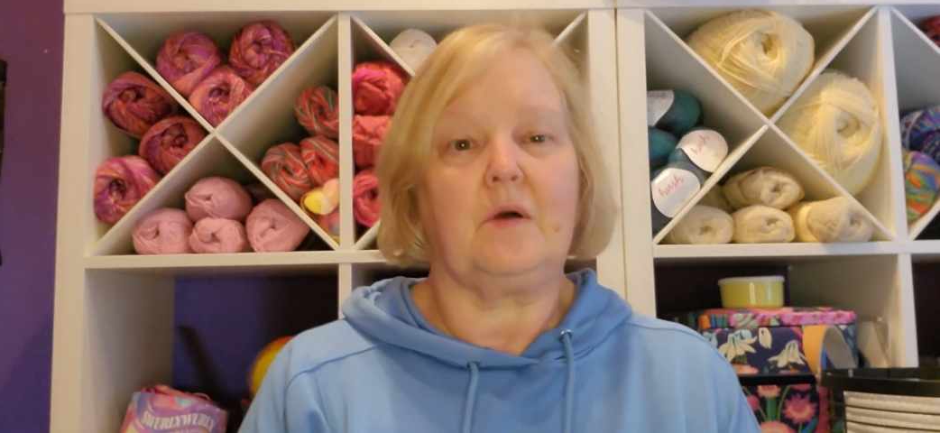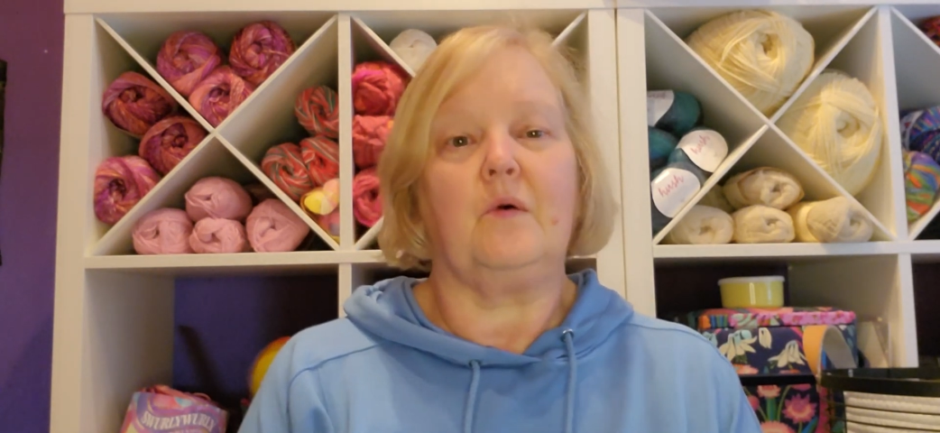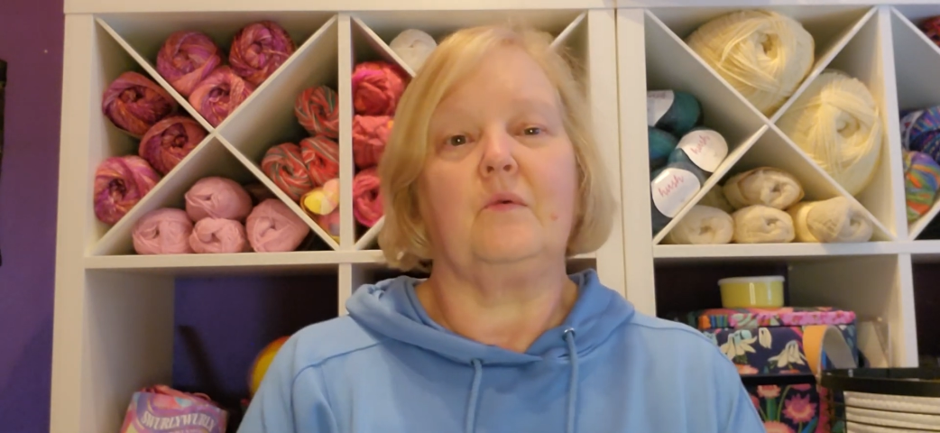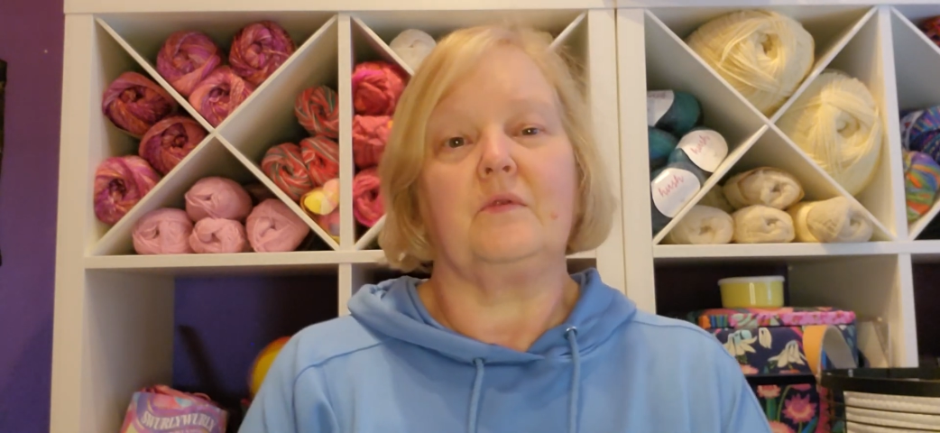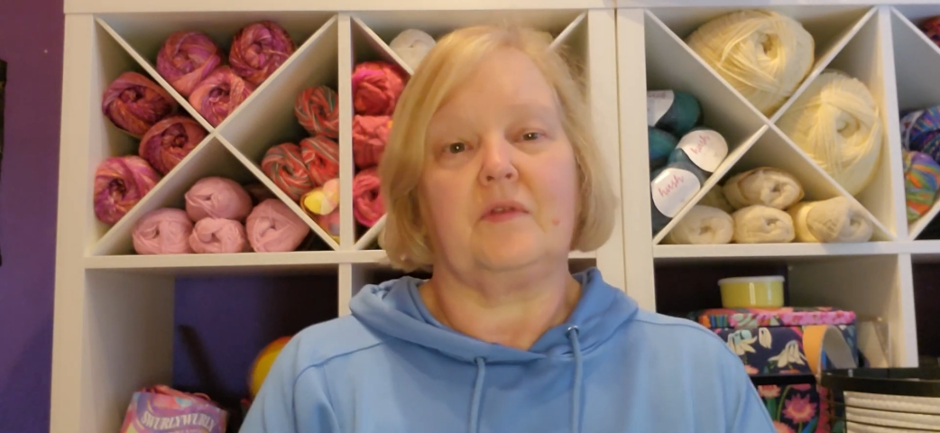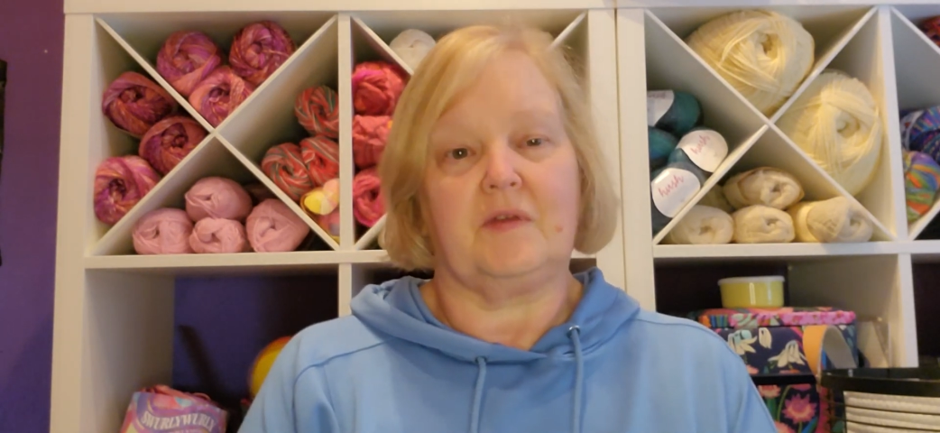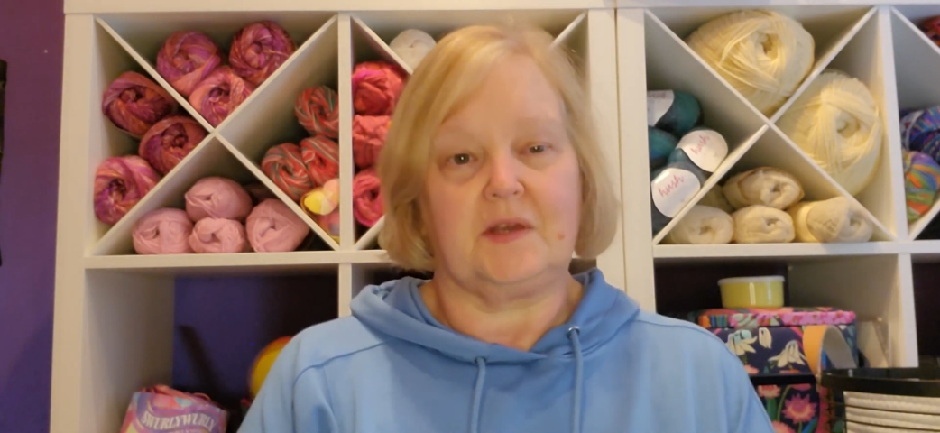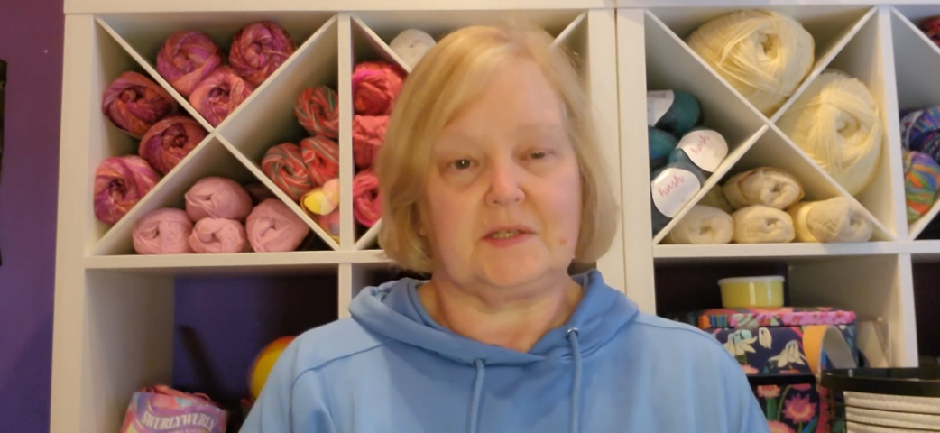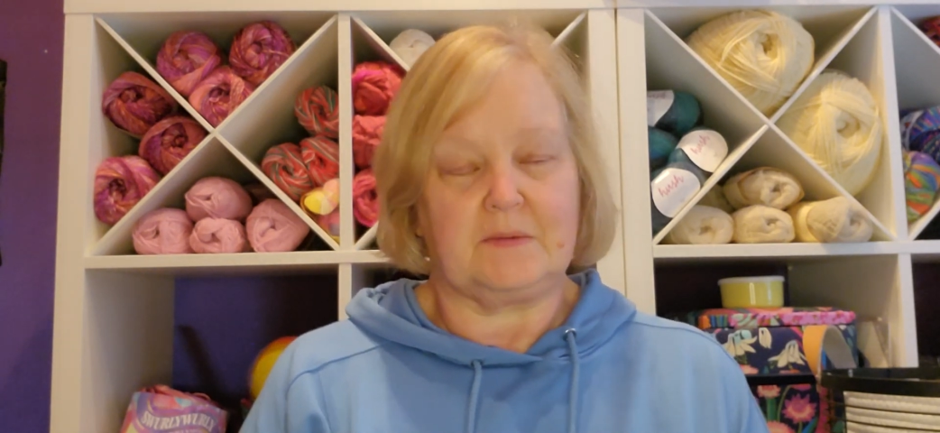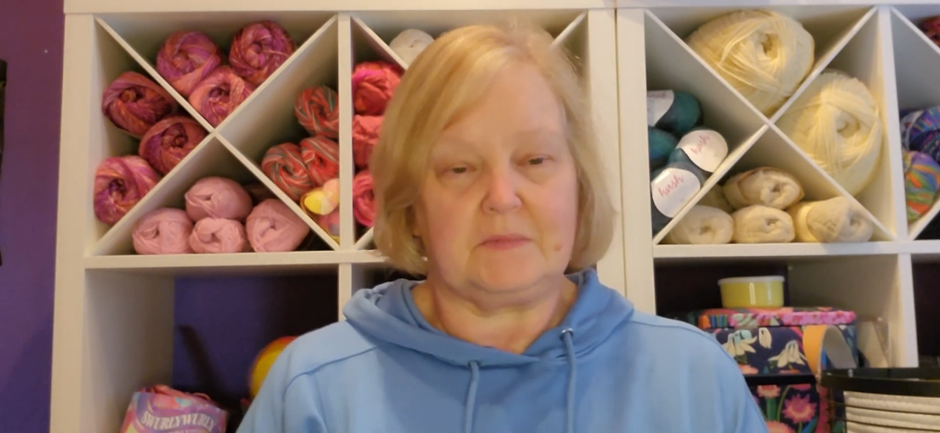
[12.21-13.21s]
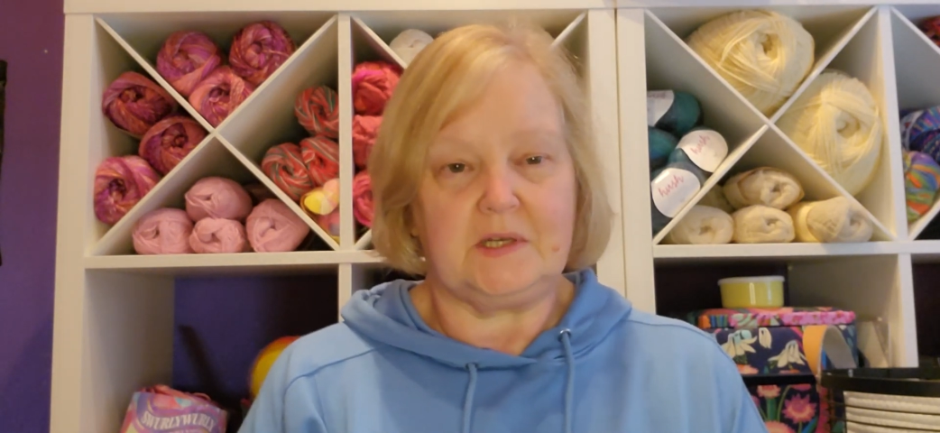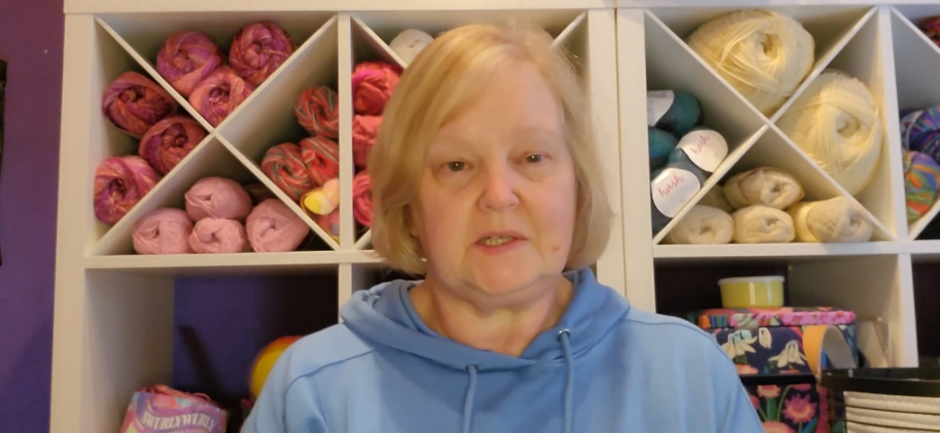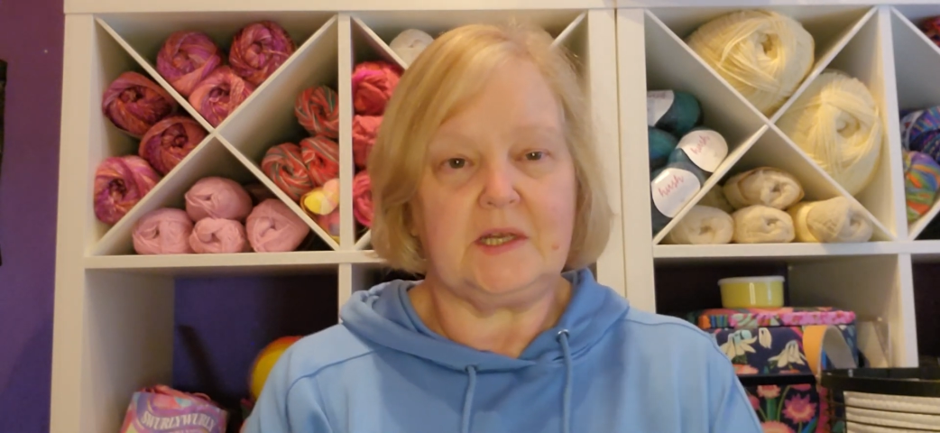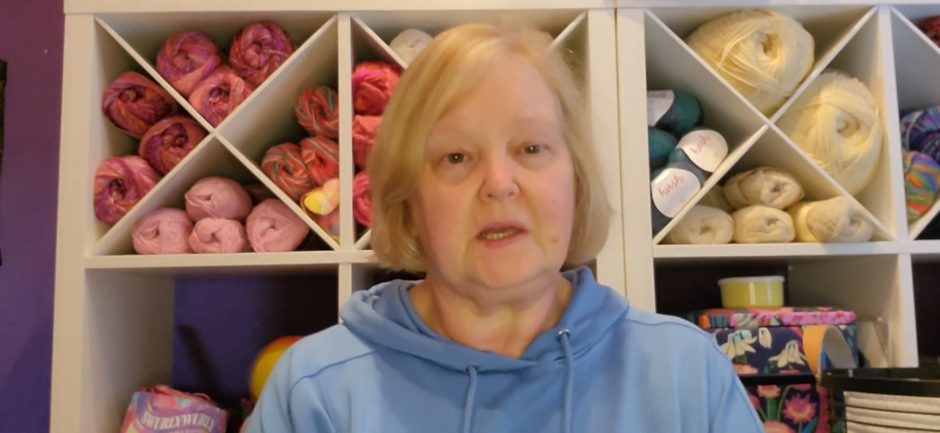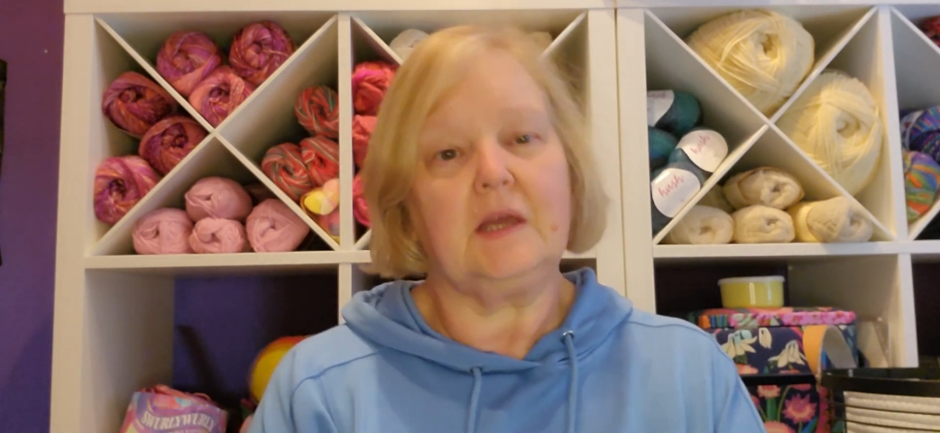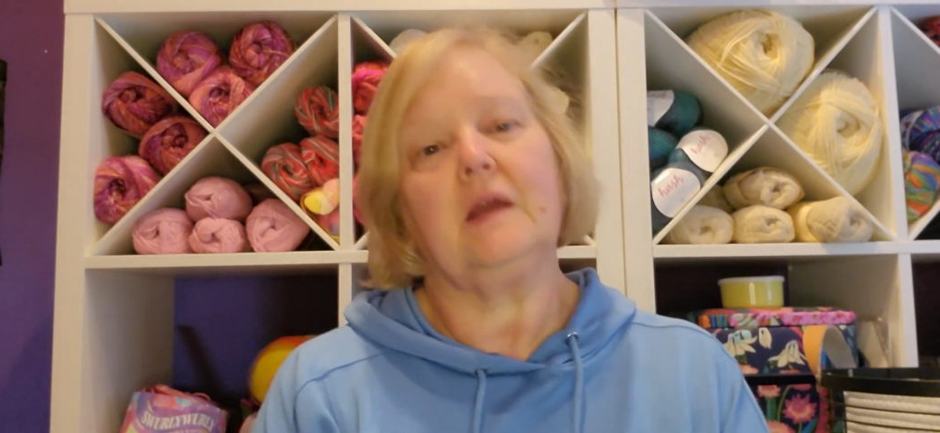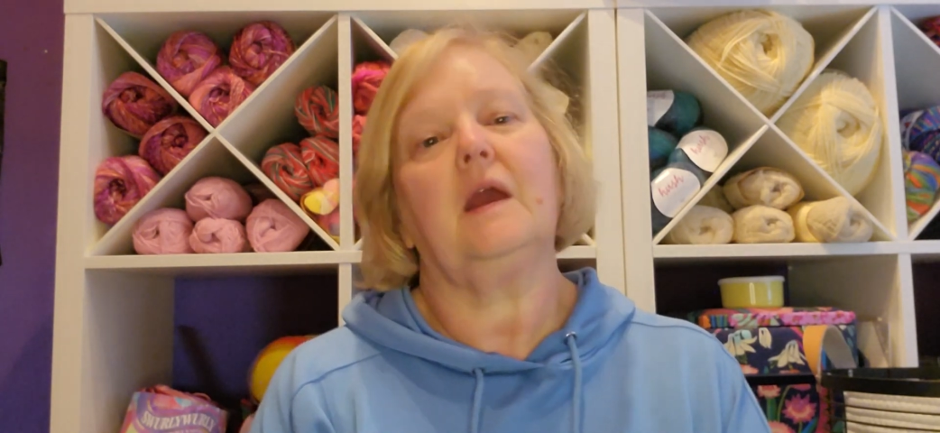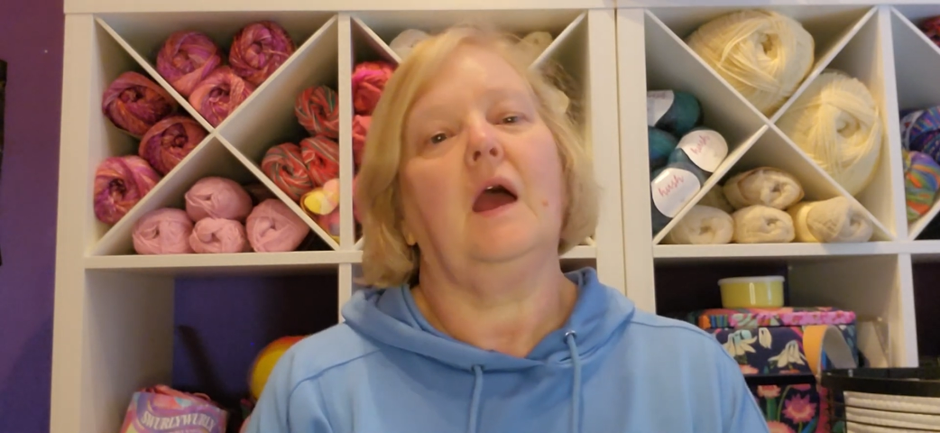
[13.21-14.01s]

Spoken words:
all the things I'm knitting,